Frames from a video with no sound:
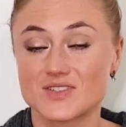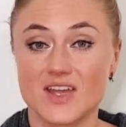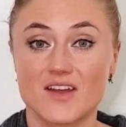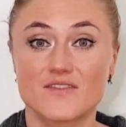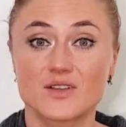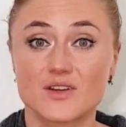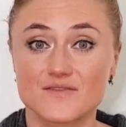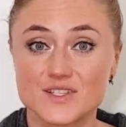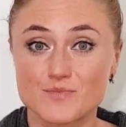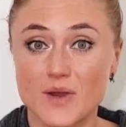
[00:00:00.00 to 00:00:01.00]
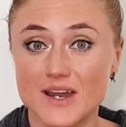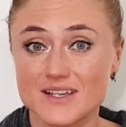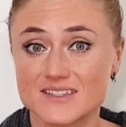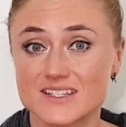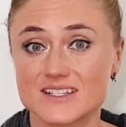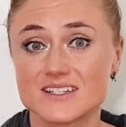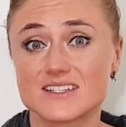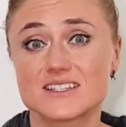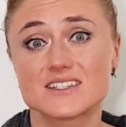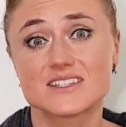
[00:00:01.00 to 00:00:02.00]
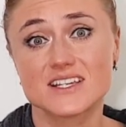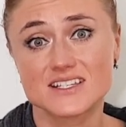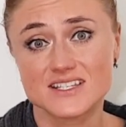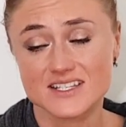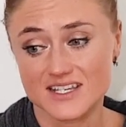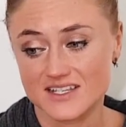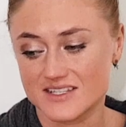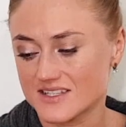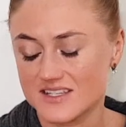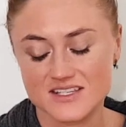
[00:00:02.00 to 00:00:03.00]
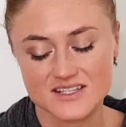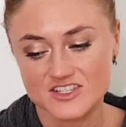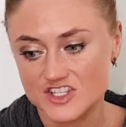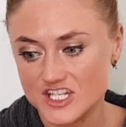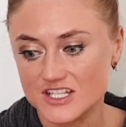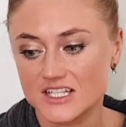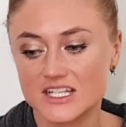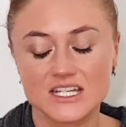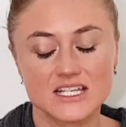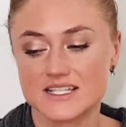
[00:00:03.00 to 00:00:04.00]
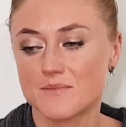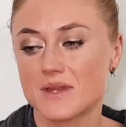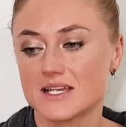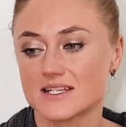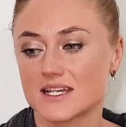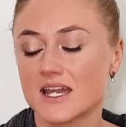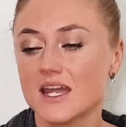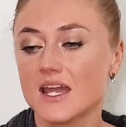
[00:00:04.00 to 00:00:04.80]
They have a lot of spices, it's chili, it's amazing.